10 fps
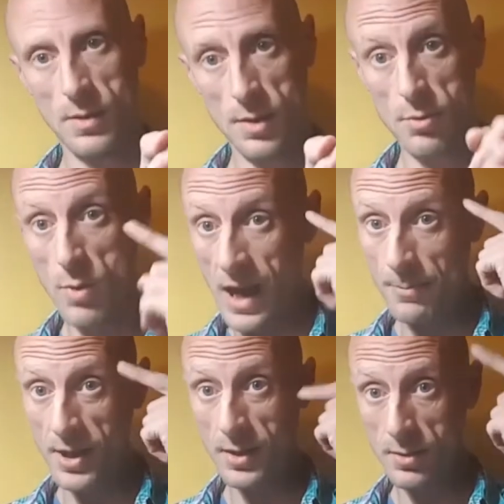through
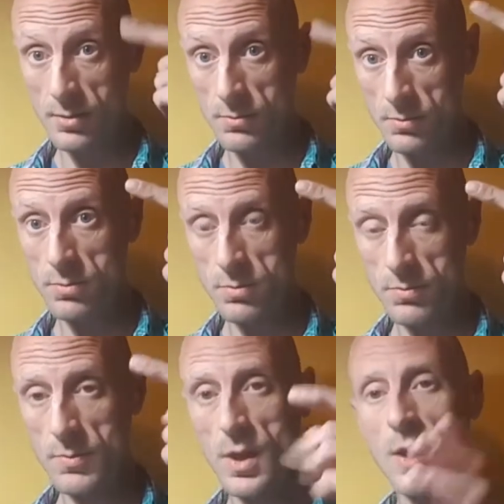habit.
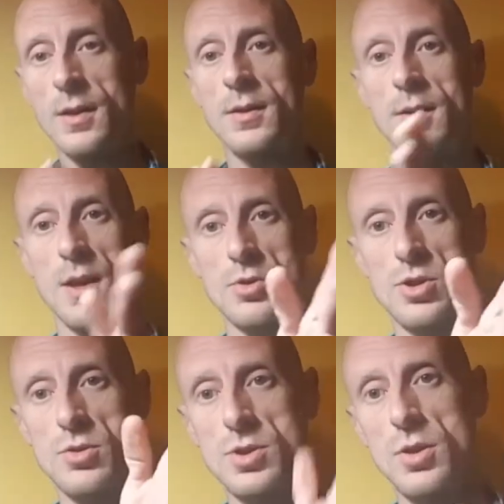Now
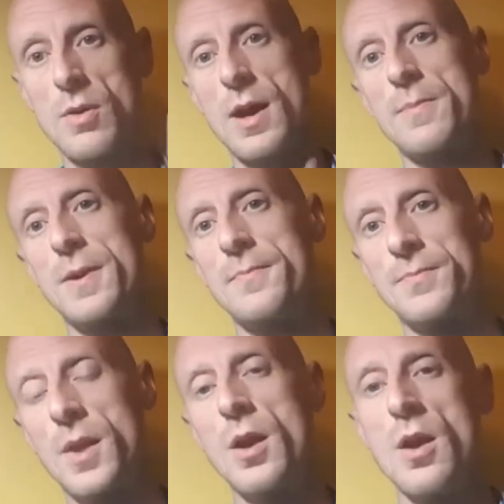choose a new habit.
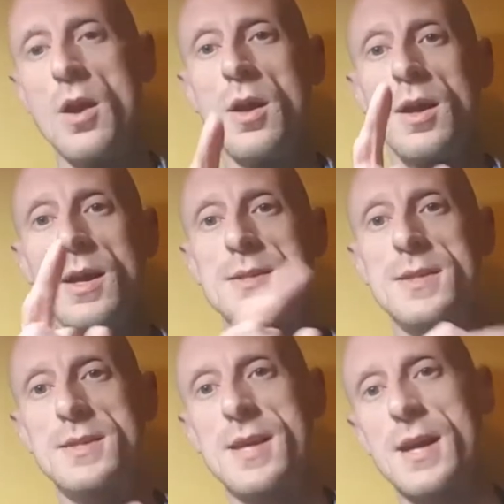Here's
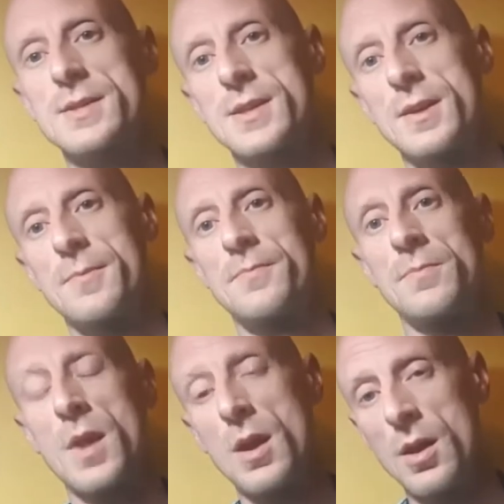the task.
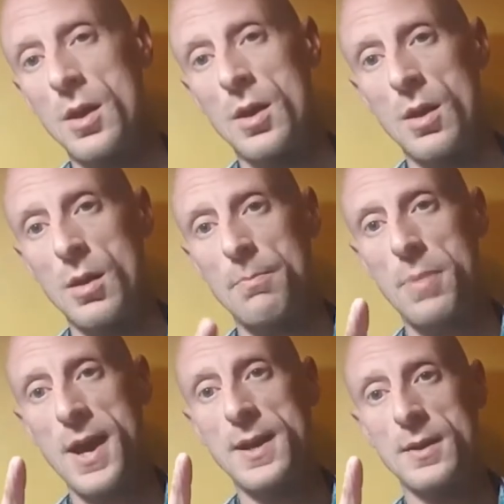
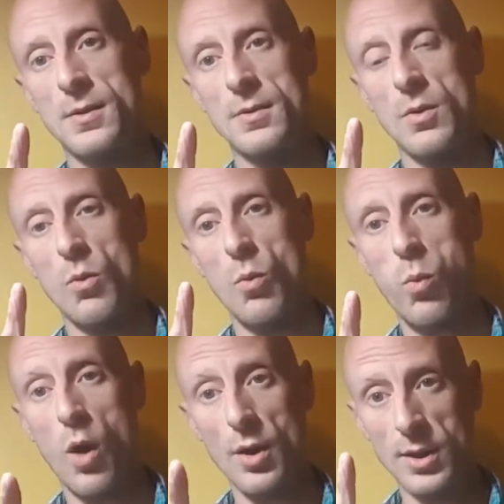Paint
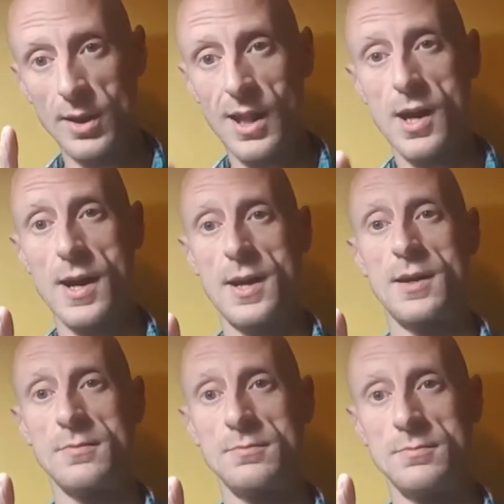one
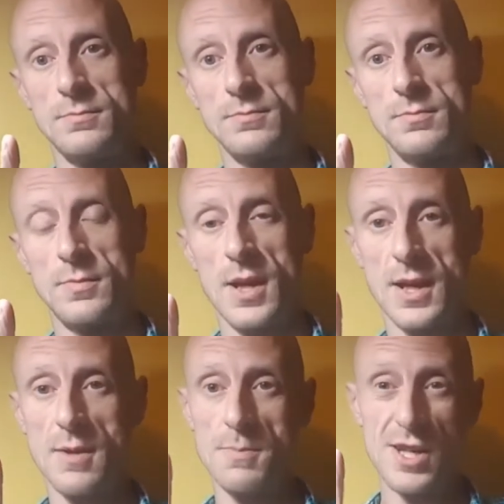line.
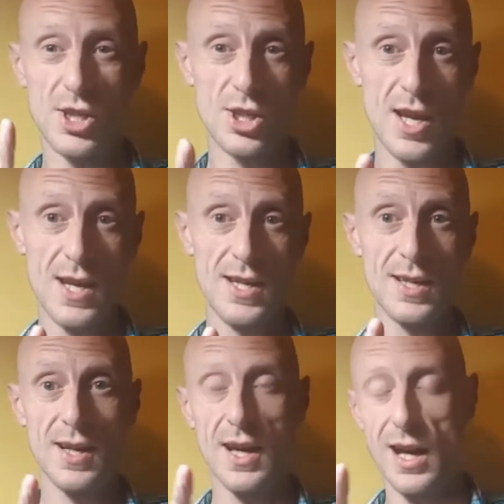It can be a
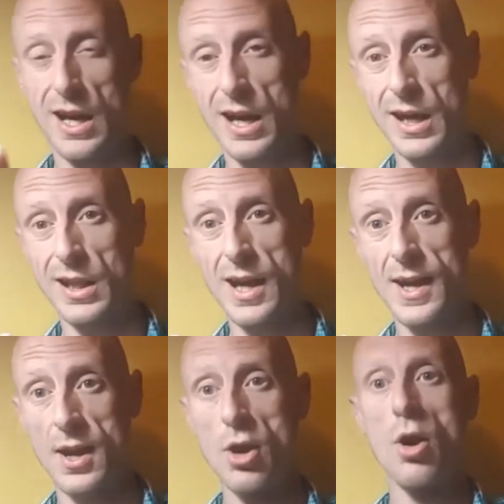shade, a
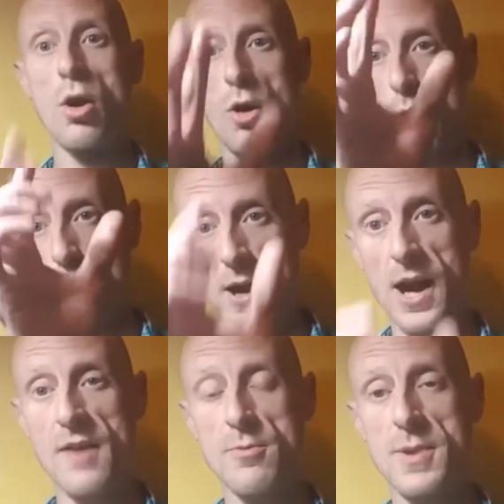highlight, or
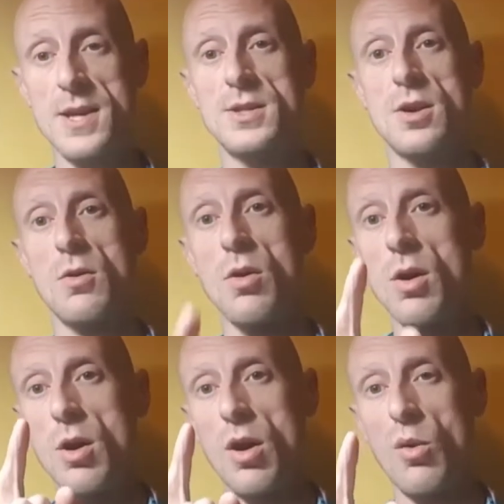part of a base coat
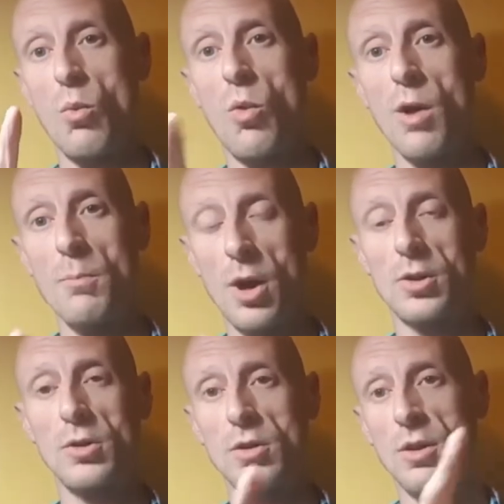on one
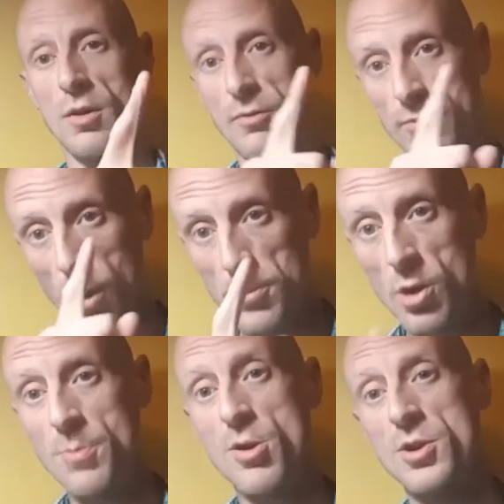model from
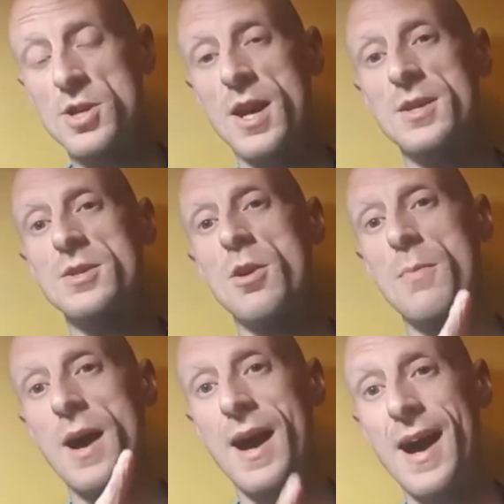your project, no
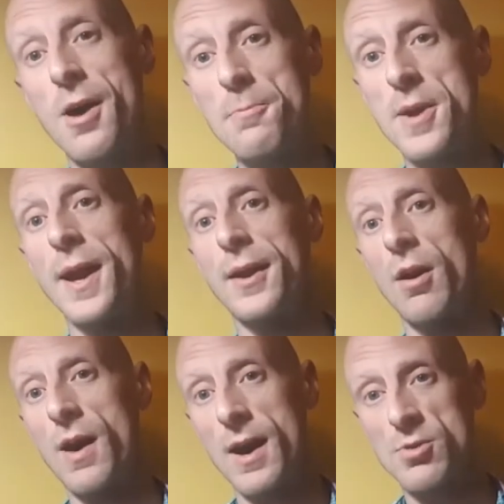matter how big
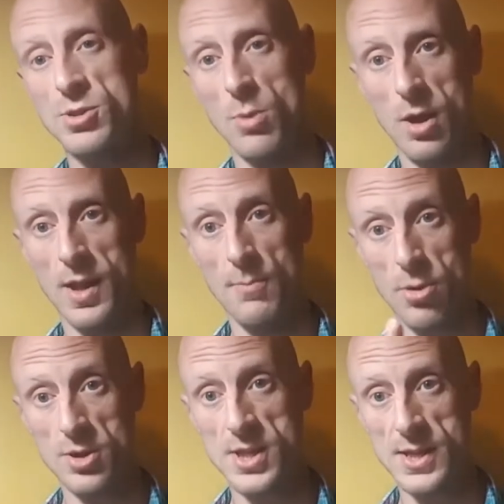or how small that
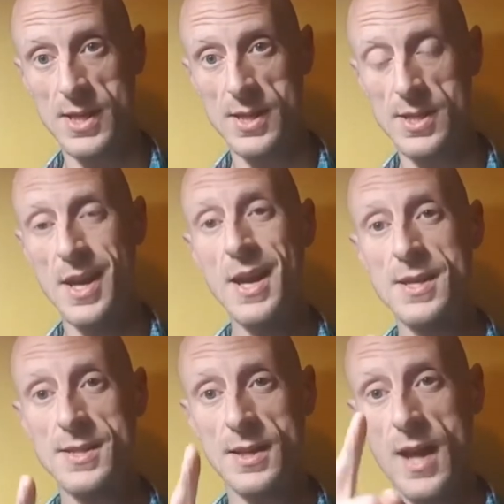project is.
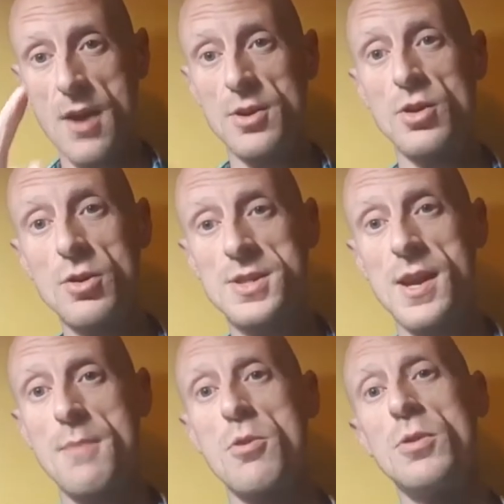Sit down at your
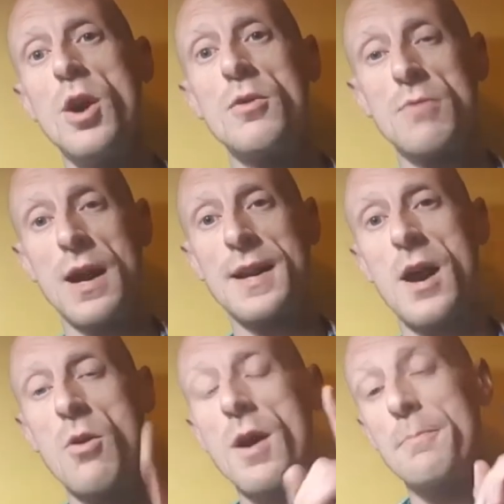table right
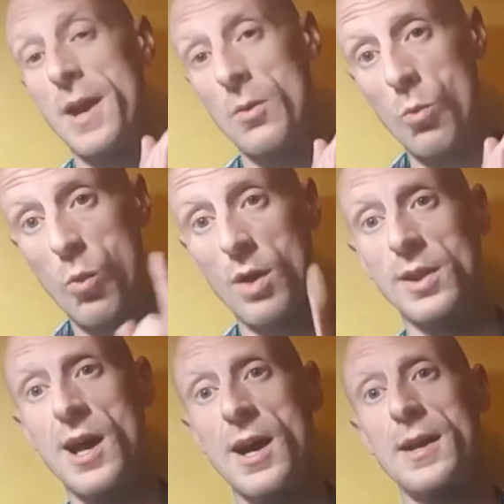now, paint
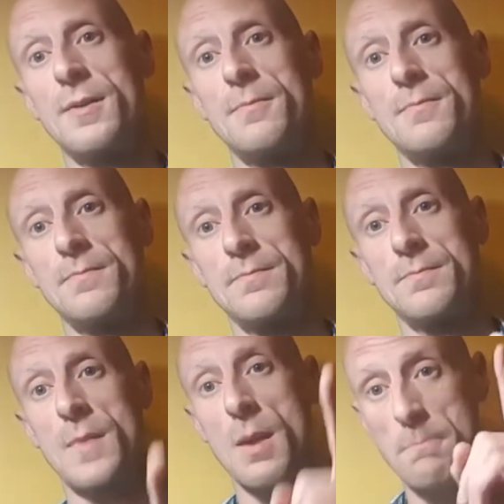one line.
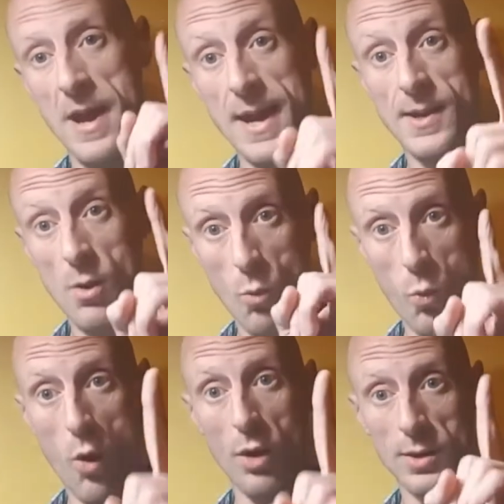Paint
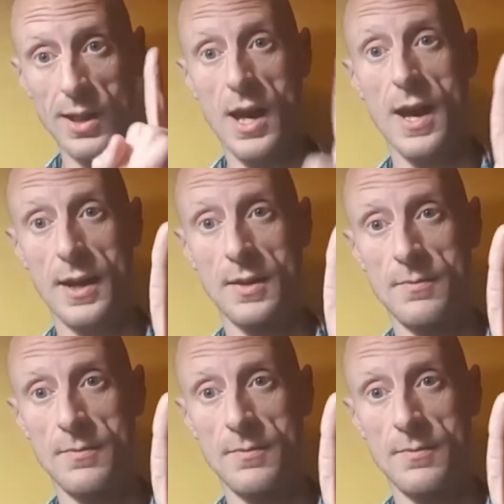one line.